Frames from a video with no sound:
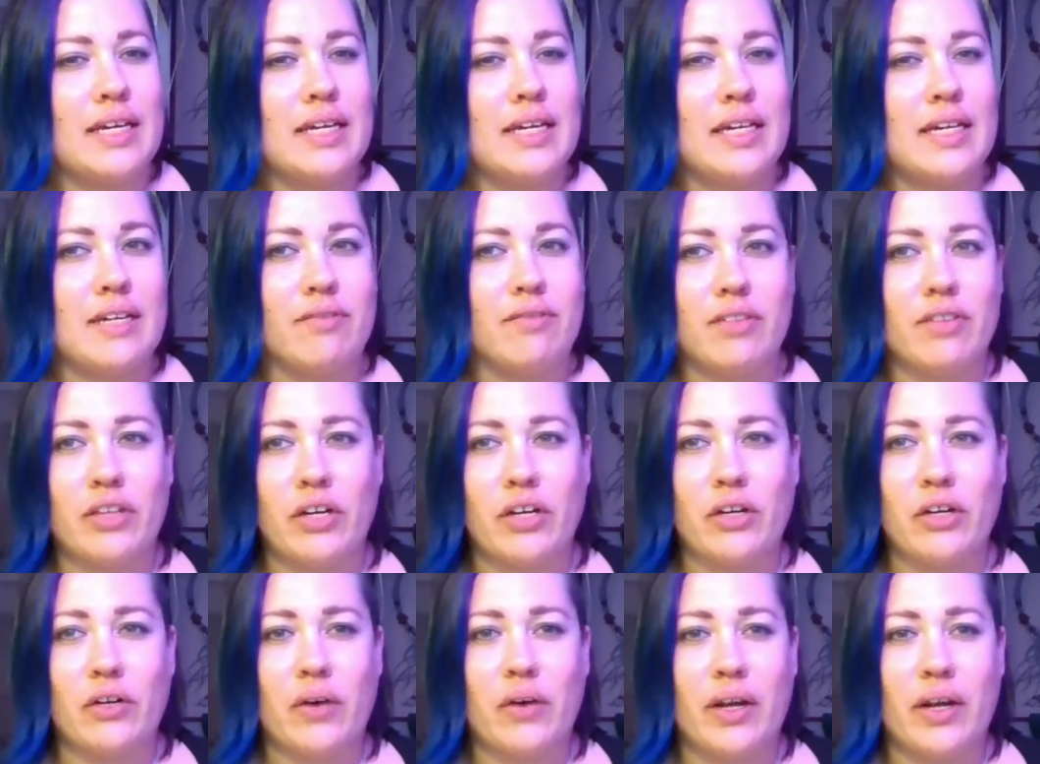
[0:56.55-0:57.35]
even
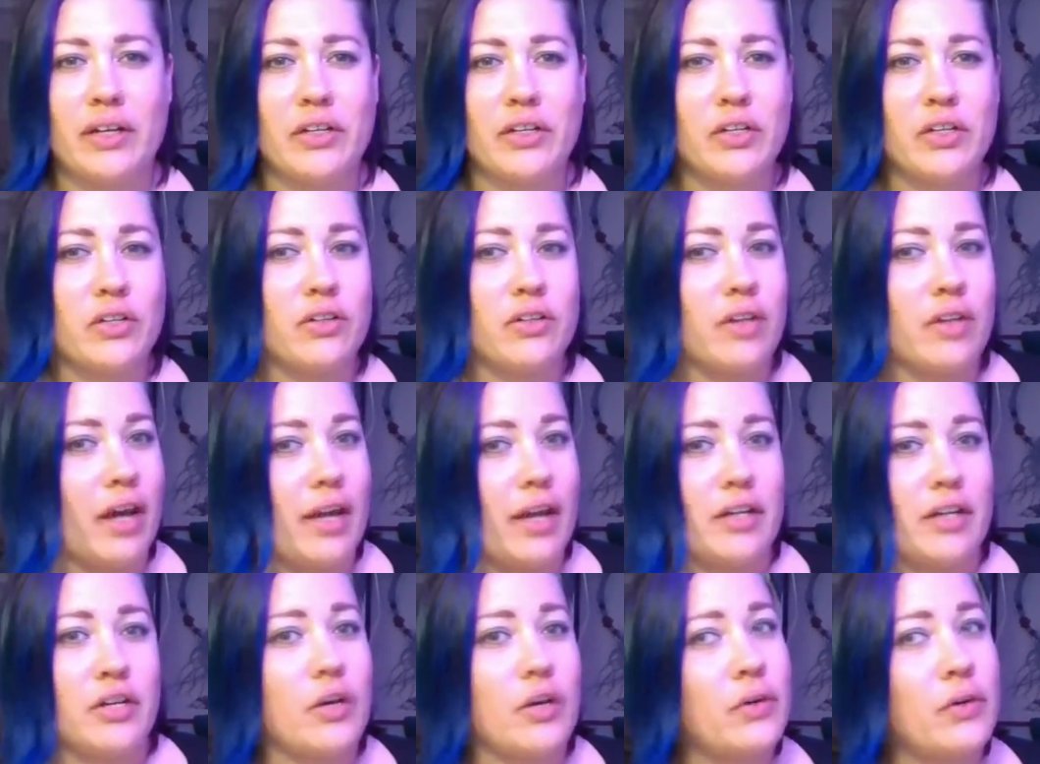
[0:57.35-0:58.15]
though
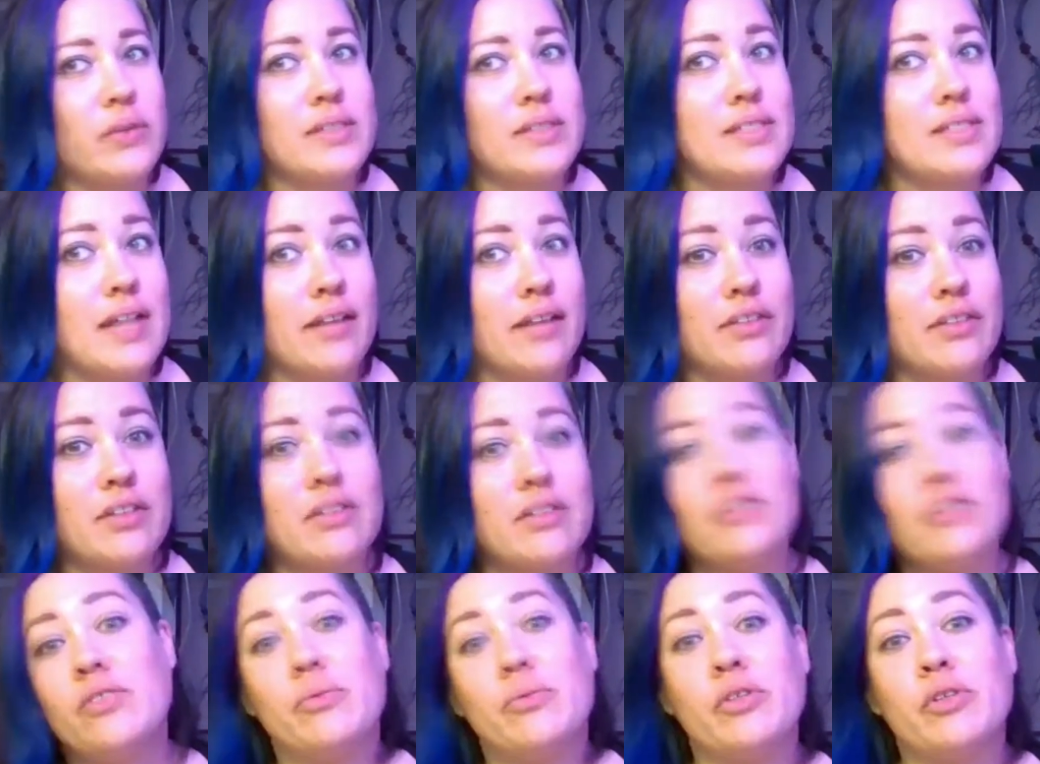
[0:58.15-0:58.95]
I know it's not the
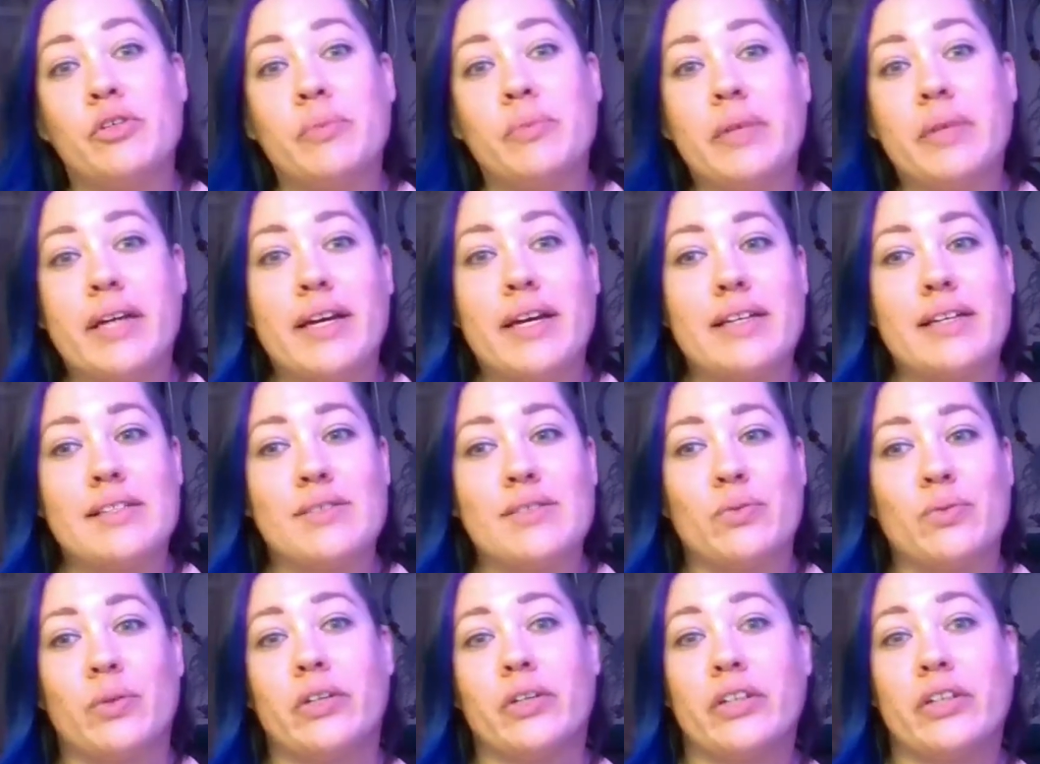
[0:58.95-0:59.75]
new moon
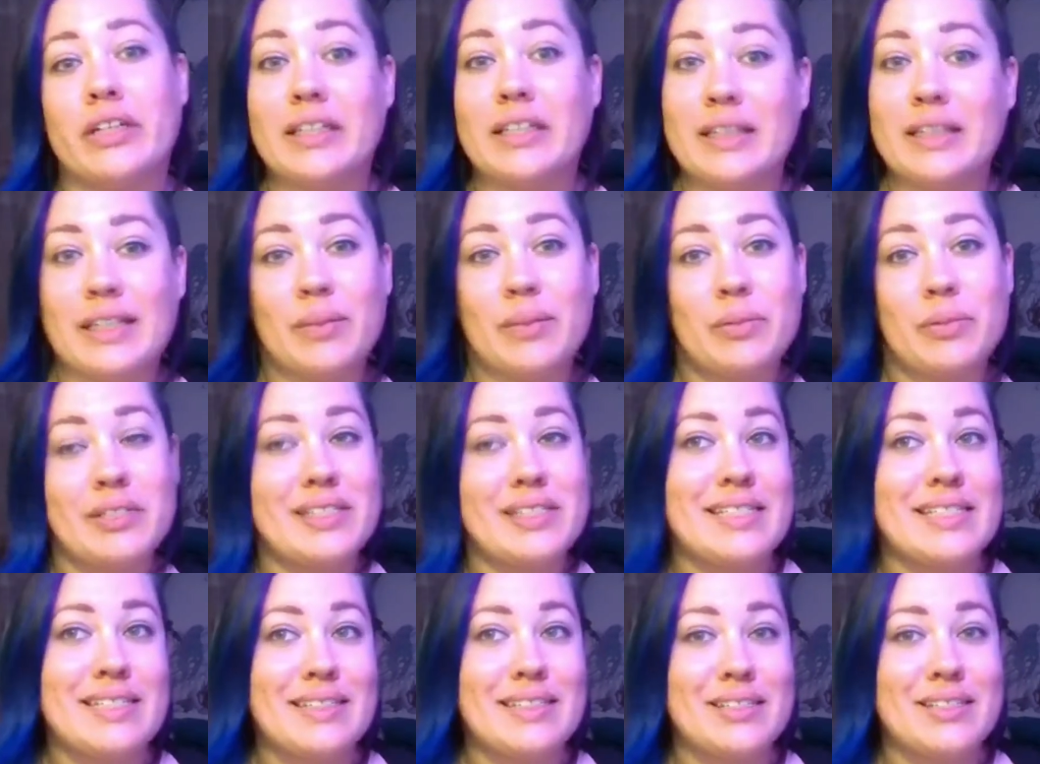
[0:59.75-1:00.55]
because we're in Libra
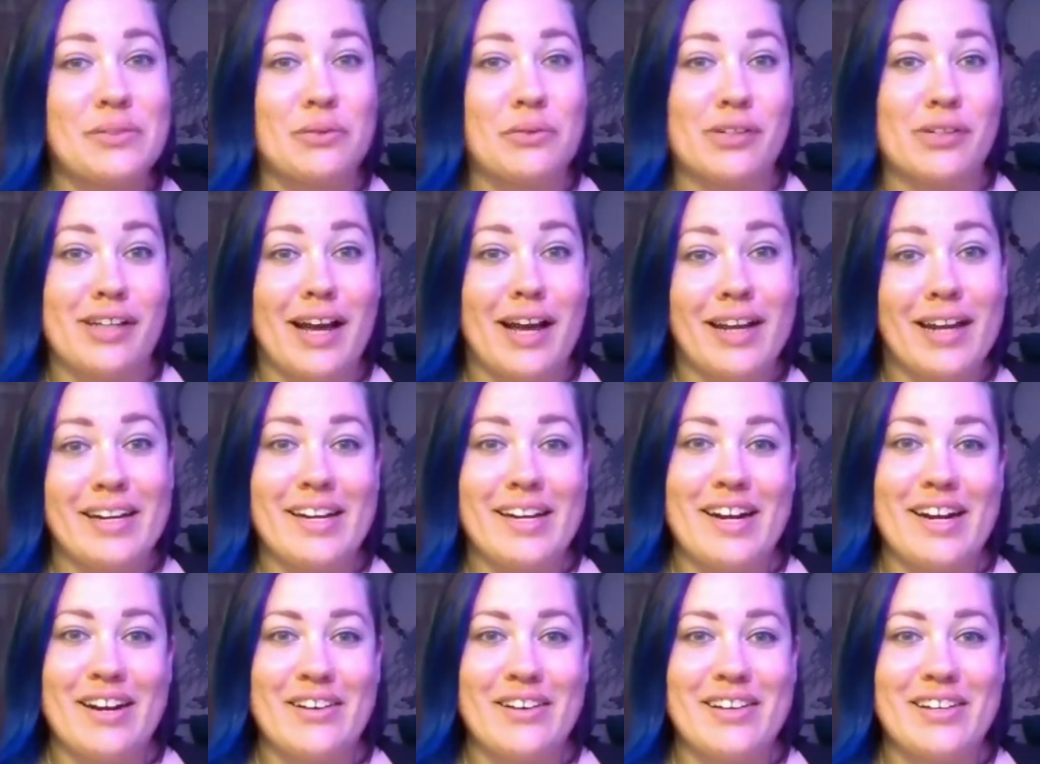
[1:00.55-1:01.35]
season, we're not
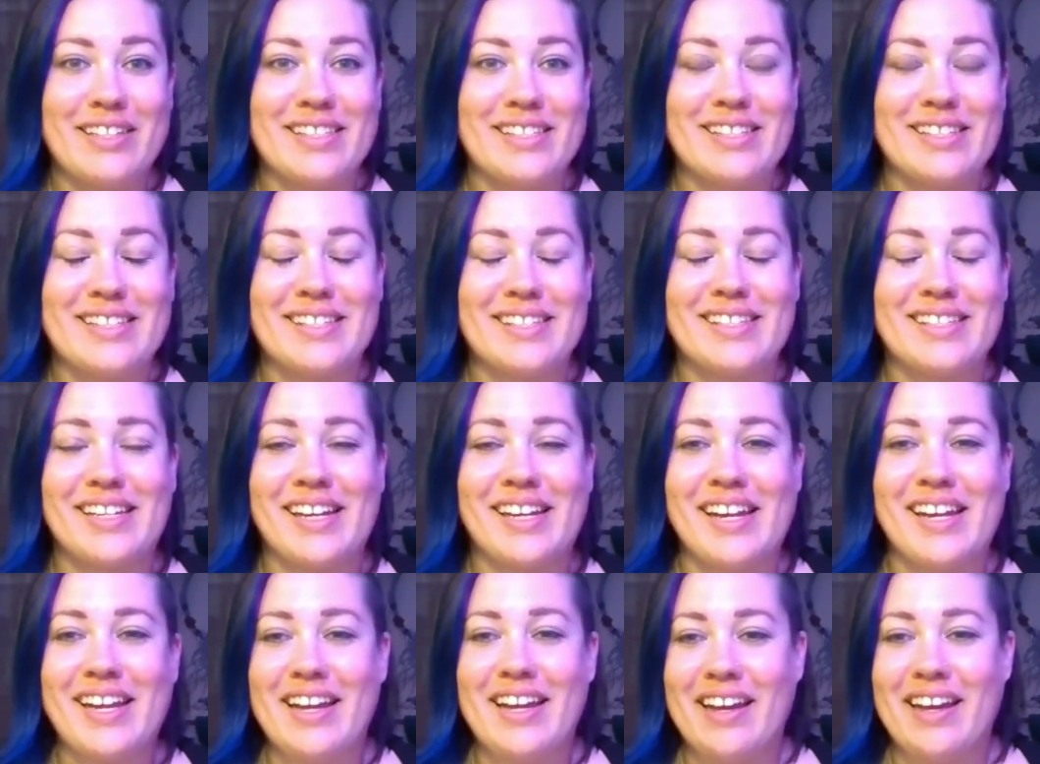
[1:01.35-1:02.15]
in Aries
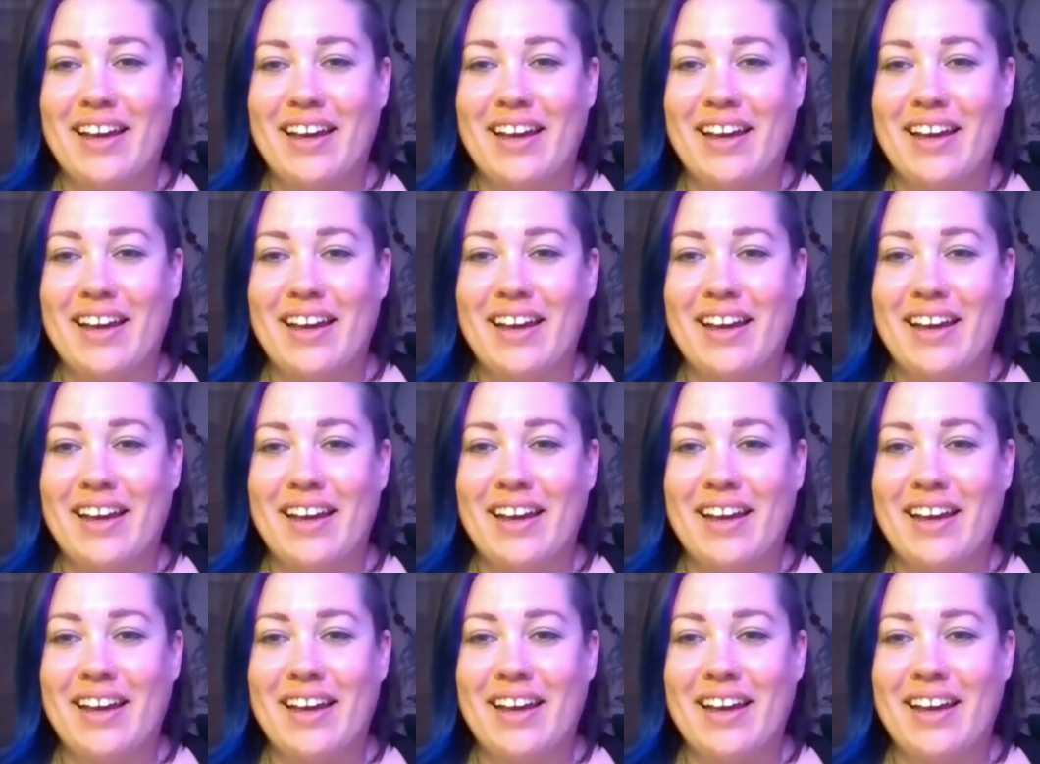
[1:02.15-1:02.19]
season.